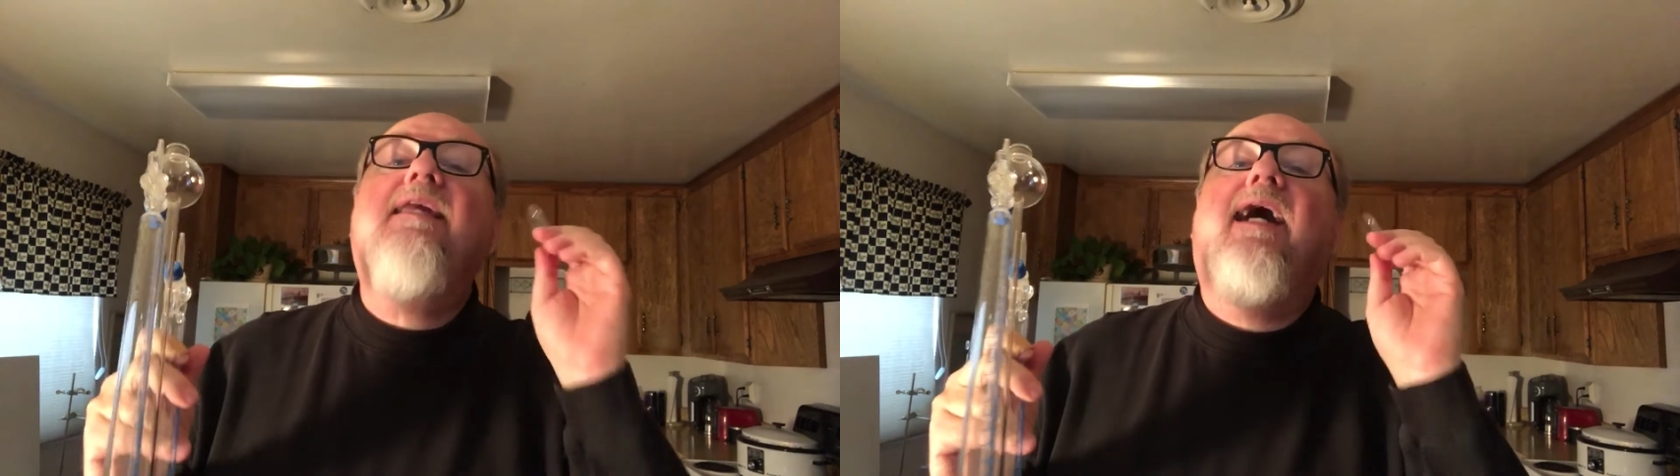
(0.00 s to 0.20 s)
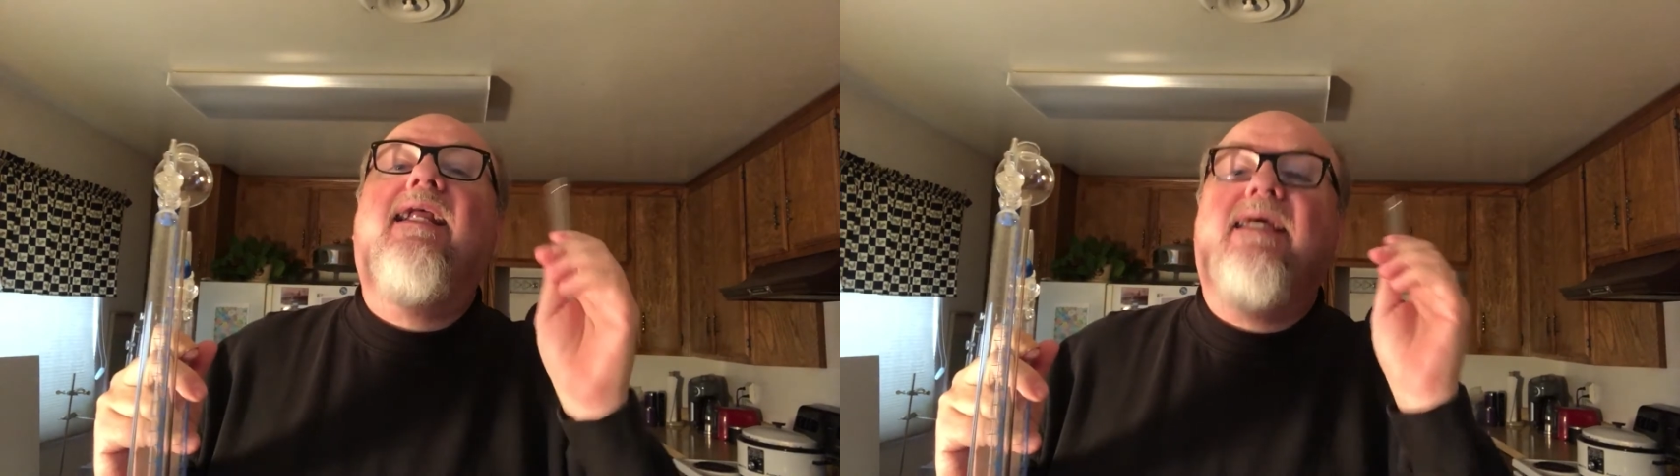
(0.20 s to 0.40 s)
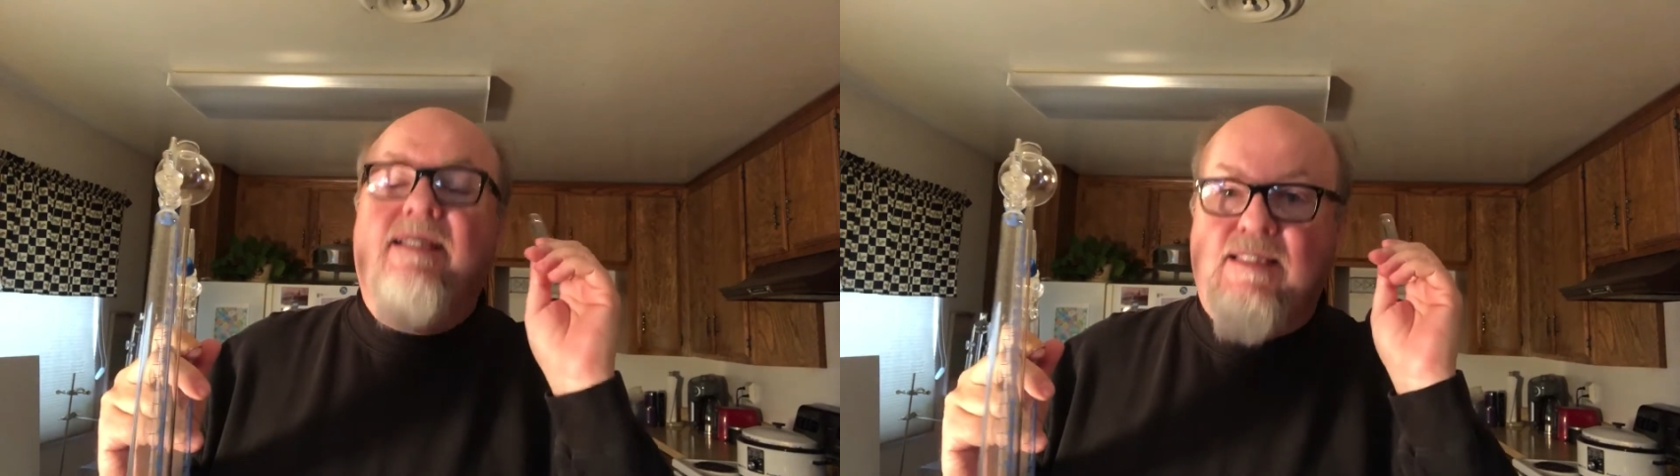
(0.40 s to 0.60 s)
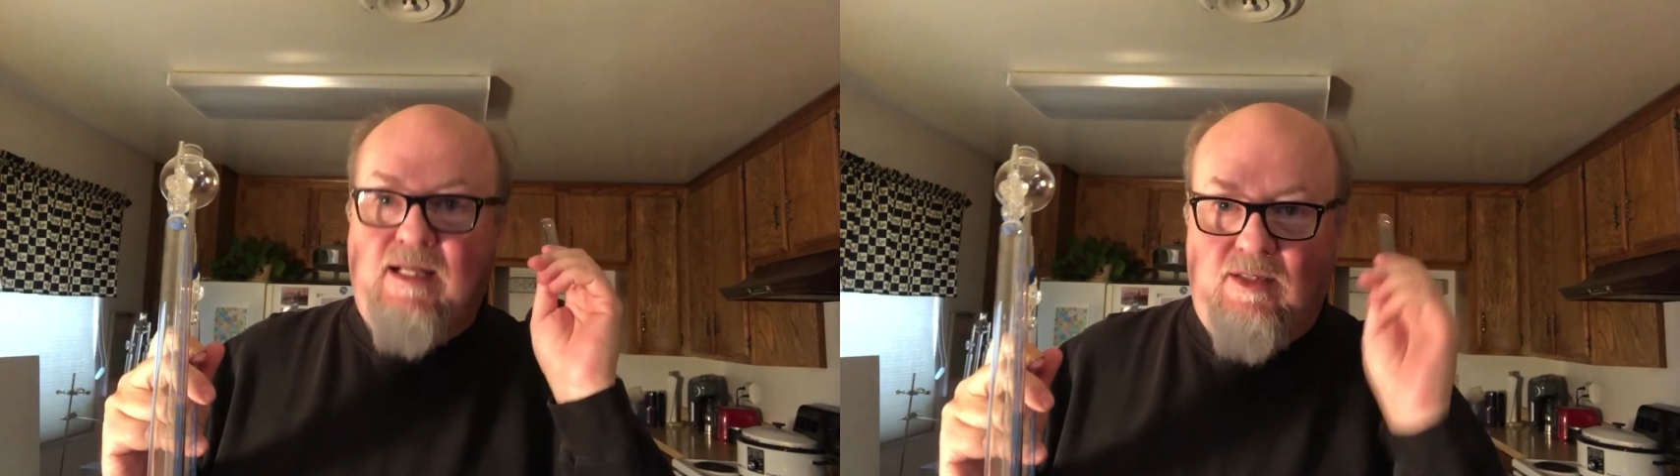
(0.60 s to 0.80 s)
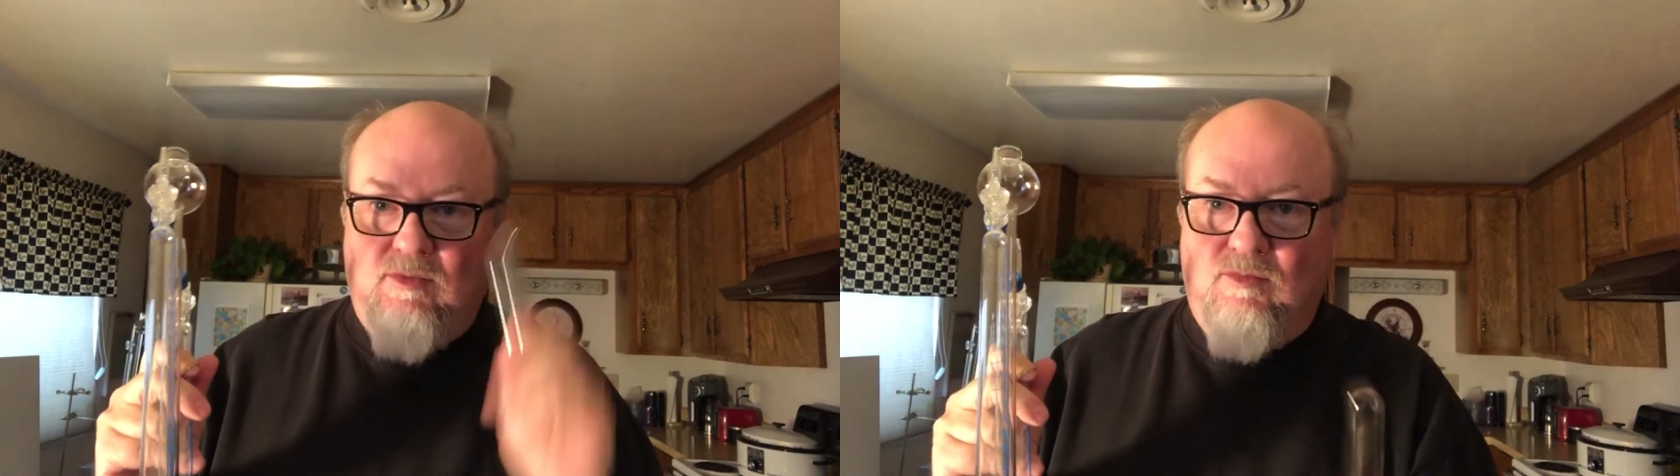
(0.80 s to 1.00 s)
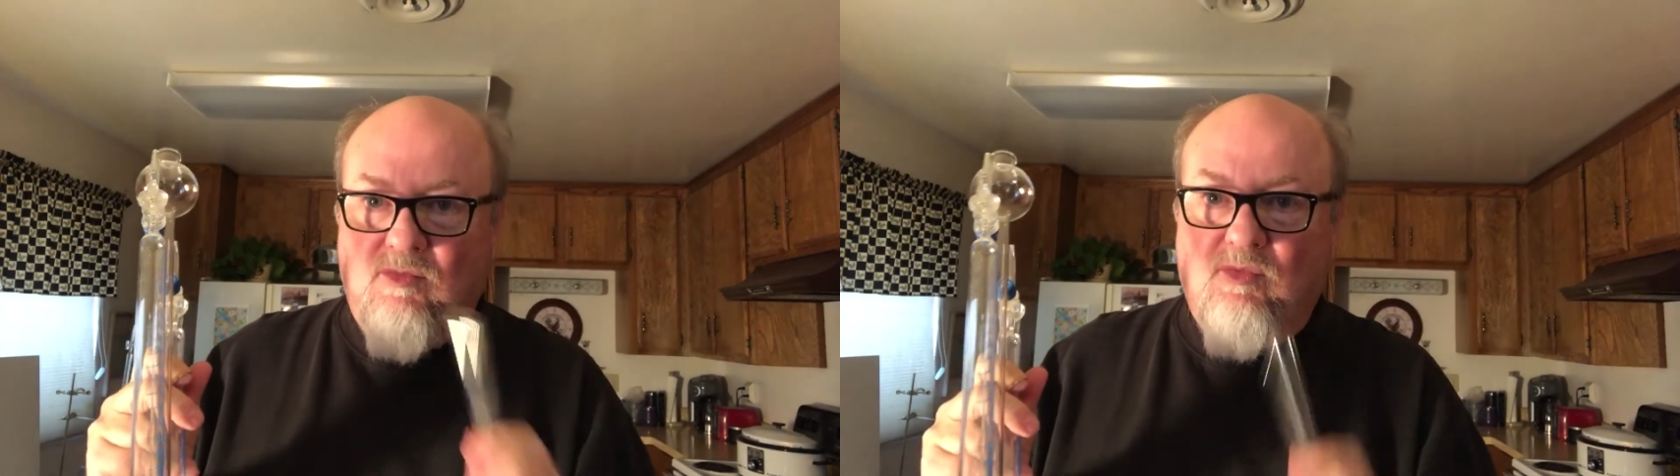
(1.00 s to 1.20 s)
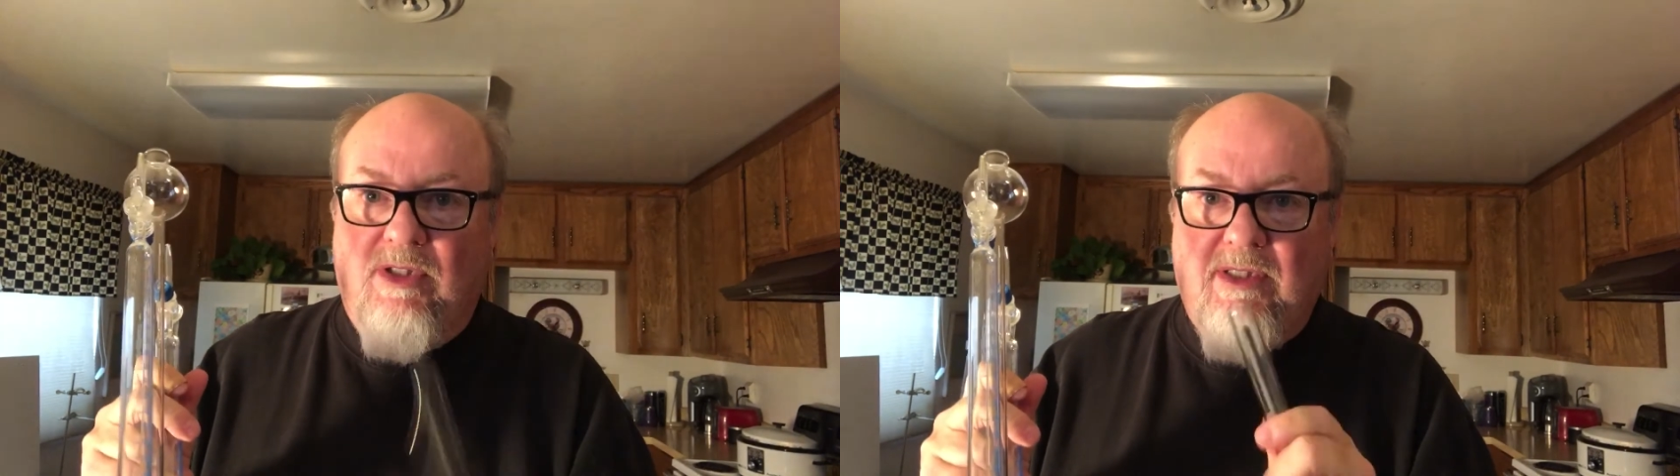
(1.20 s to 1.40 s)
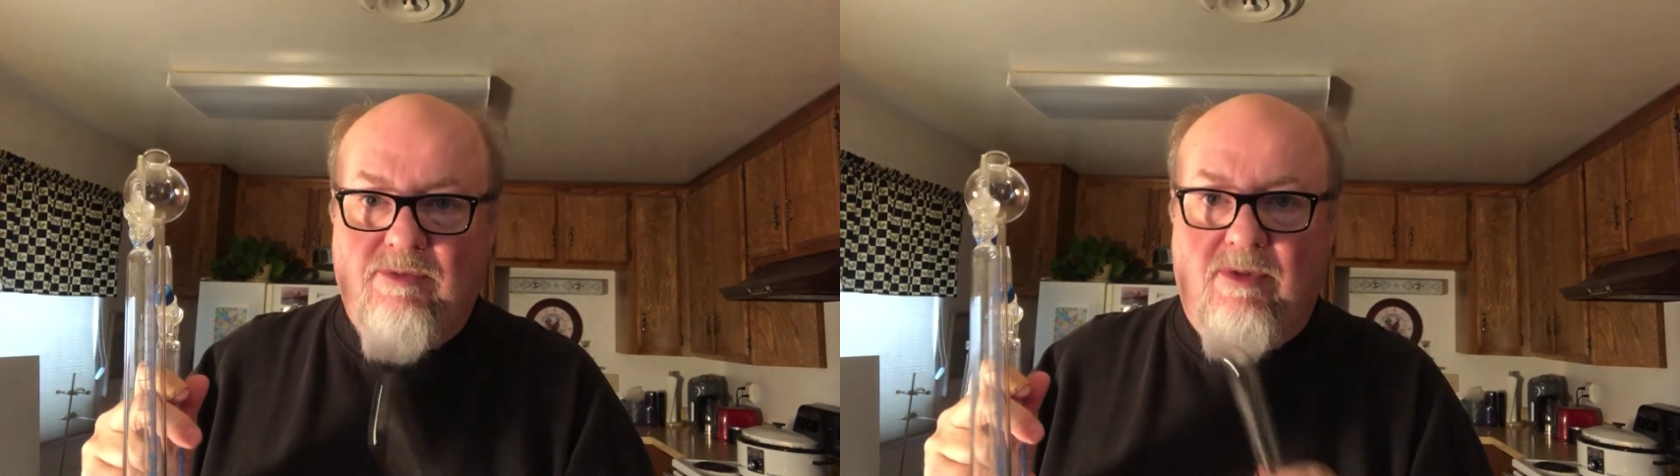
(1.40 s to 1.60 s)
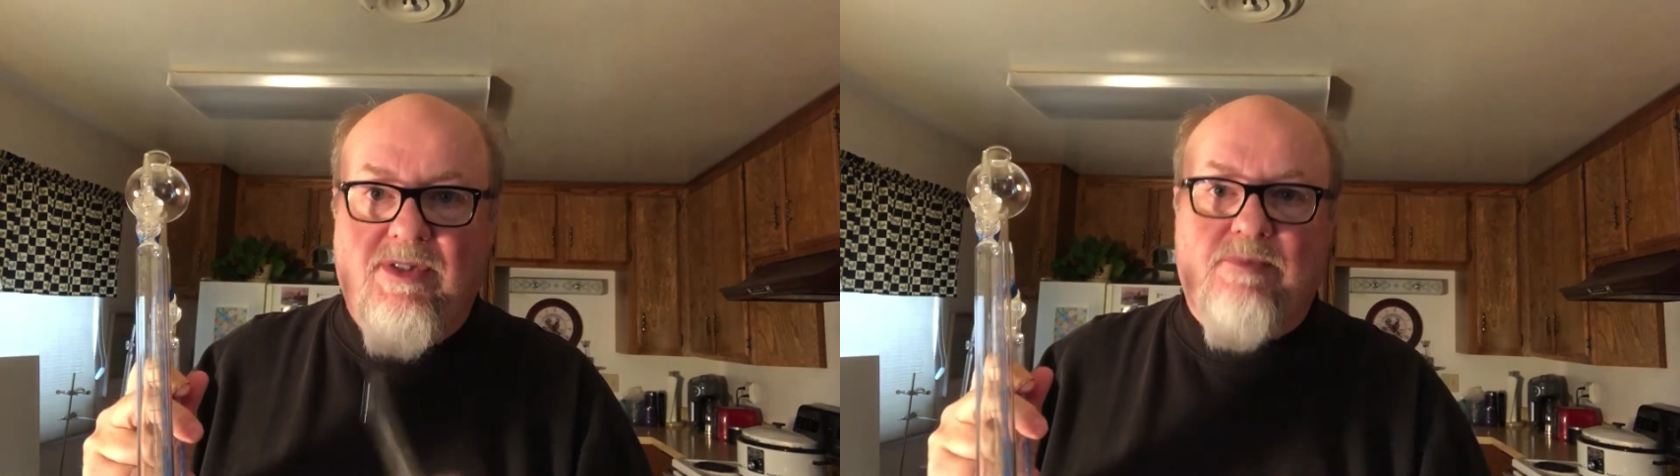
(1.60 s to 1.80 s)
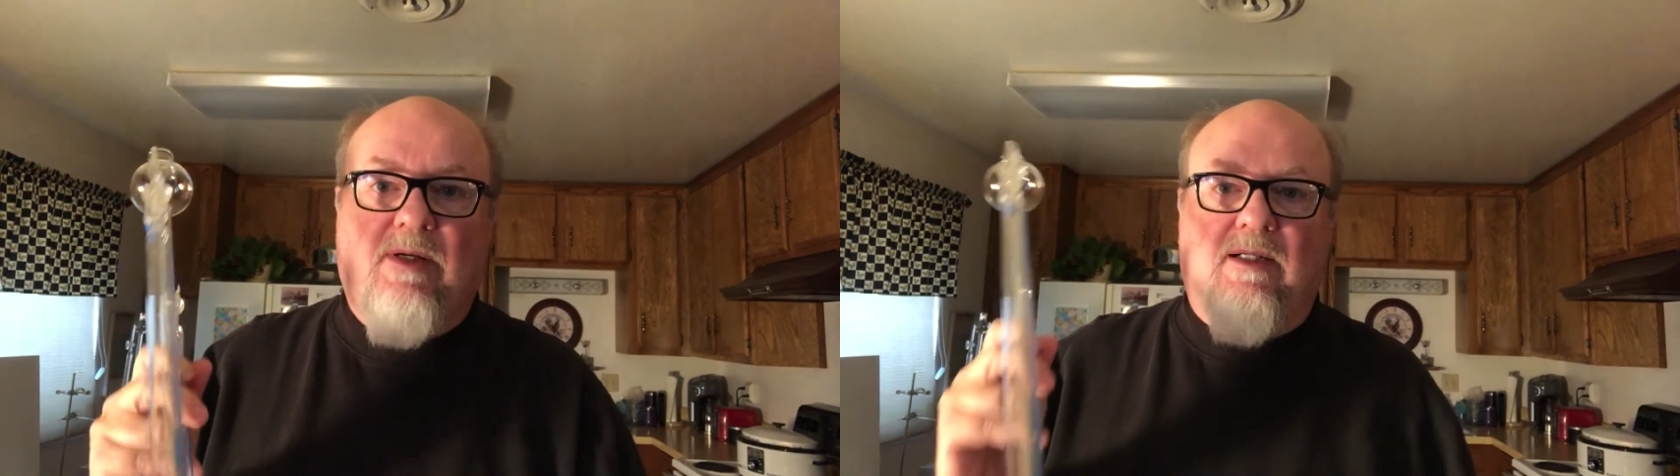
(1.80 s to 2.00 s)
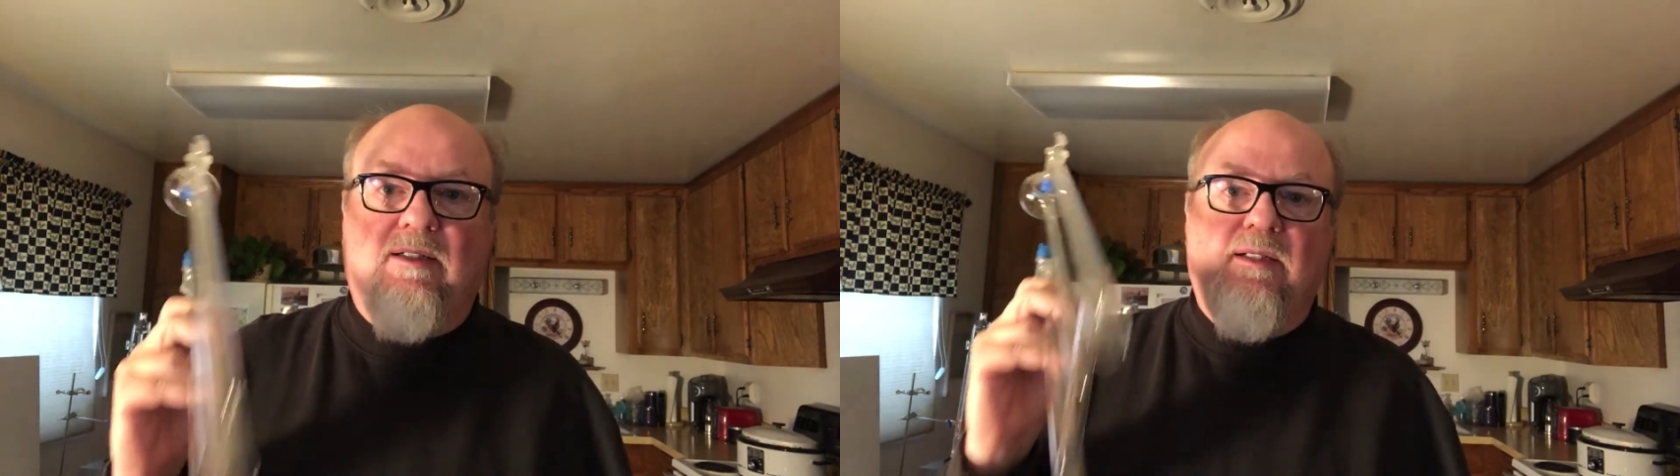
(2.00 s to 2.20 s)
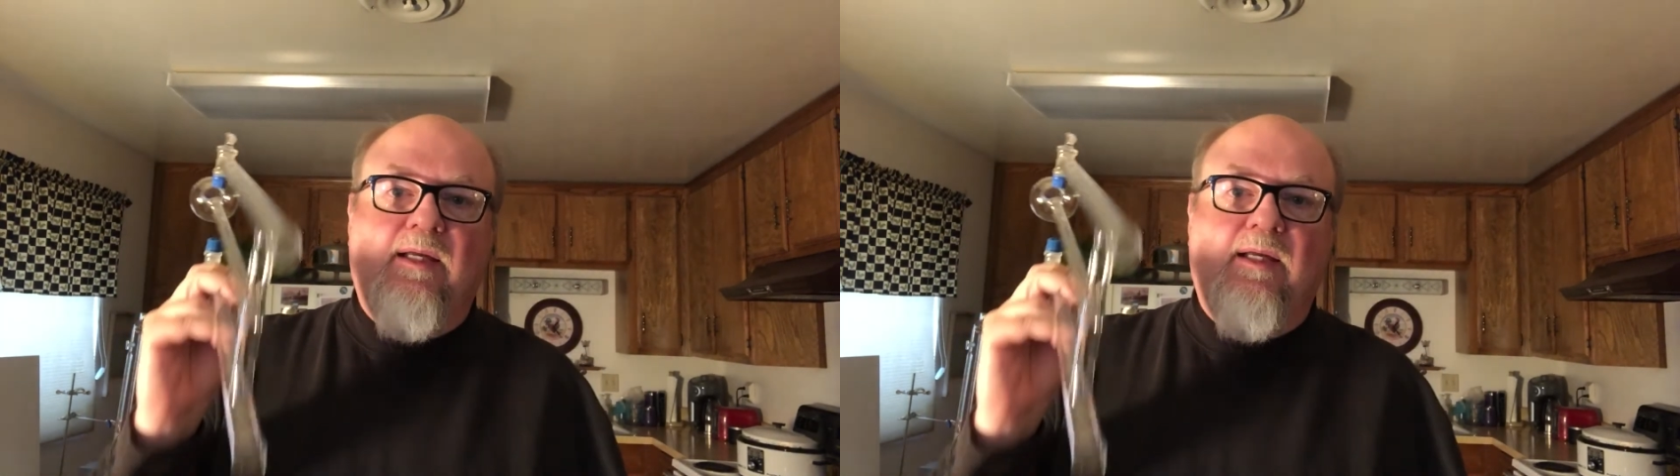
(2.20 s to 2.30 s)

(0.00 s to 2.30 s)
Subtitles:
that is really, really smart,